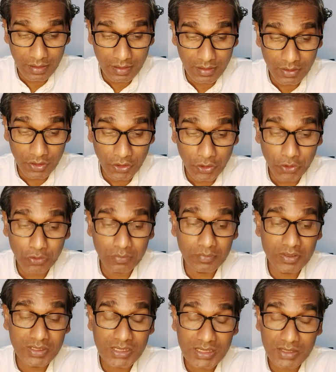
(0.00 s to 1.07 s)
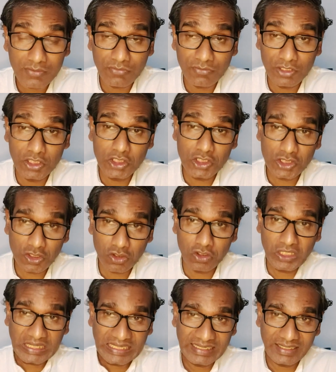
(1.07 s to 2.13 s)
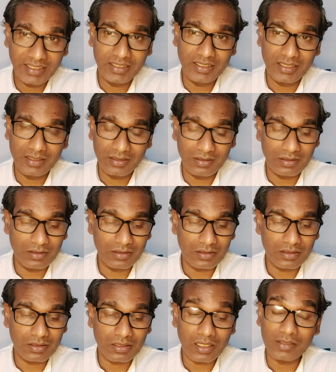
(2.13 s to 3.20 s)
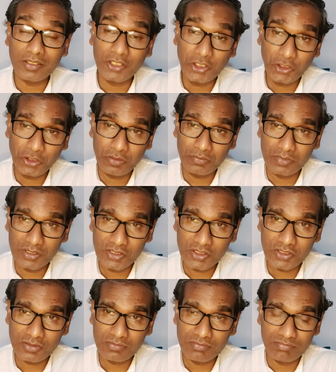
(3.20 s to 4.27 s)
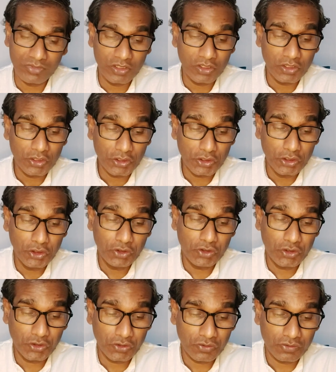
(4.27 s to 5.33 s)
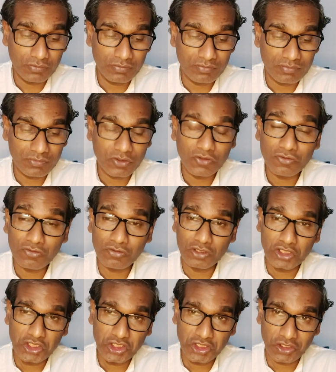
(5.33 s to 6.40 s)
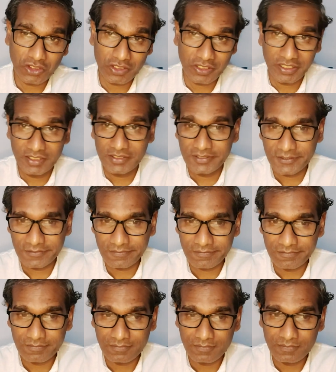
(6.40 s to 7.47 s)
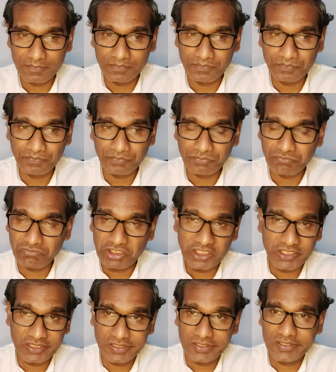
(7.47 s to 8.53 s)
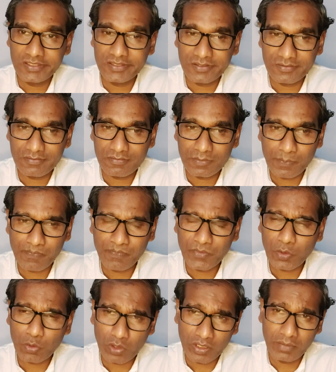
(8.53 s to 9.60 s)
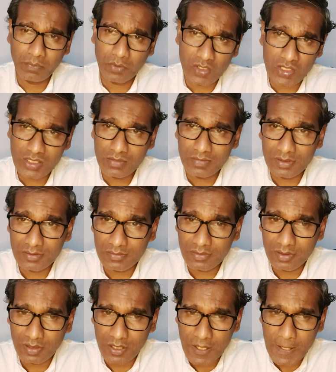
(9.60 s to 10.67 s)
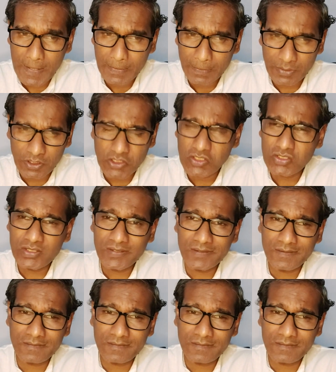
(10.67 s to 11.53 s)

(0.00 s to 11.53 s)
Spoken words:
humans will start eating other humans due to food shortage, which is quite possible because